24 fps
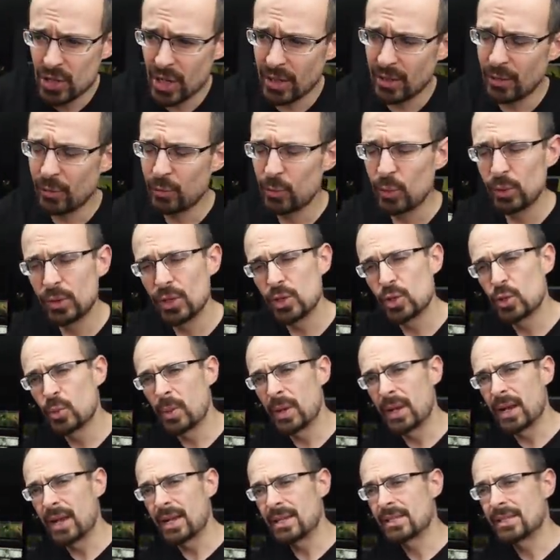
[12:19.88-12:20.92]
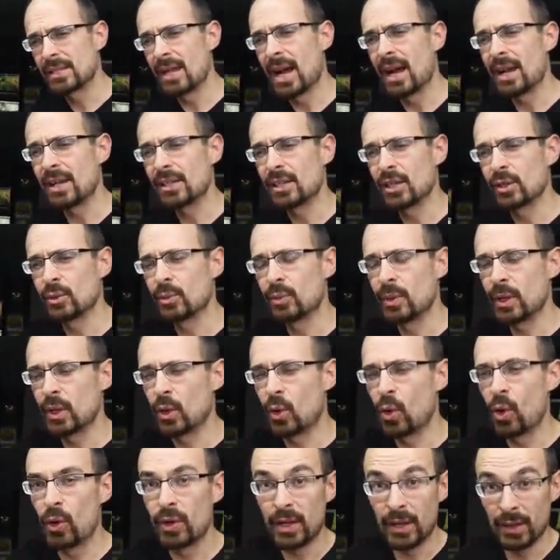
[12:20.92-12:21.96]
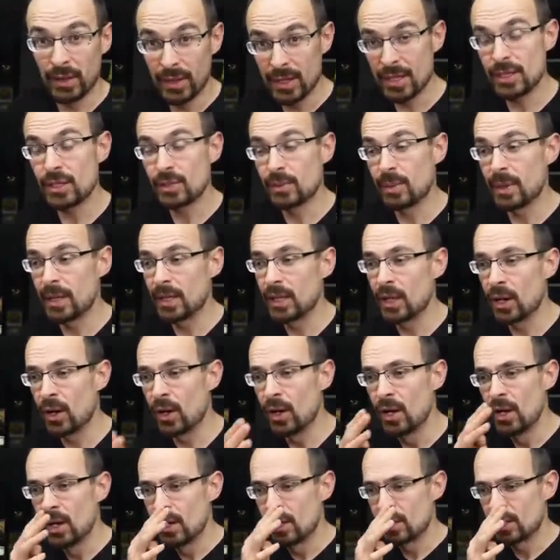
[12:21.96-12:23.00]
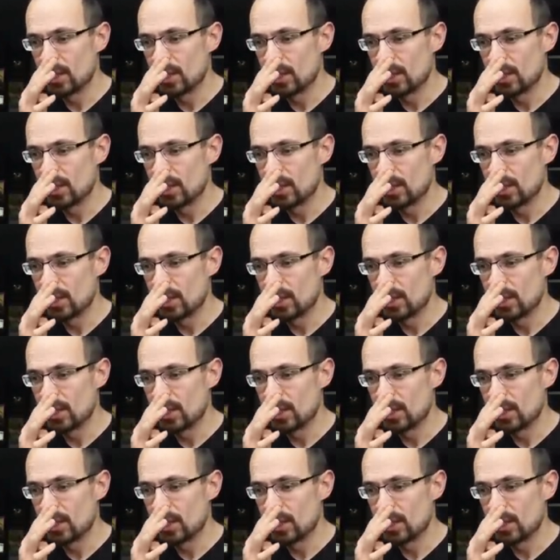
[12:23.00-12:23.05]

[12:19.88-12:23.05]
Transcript: check the footage when I started recording this video,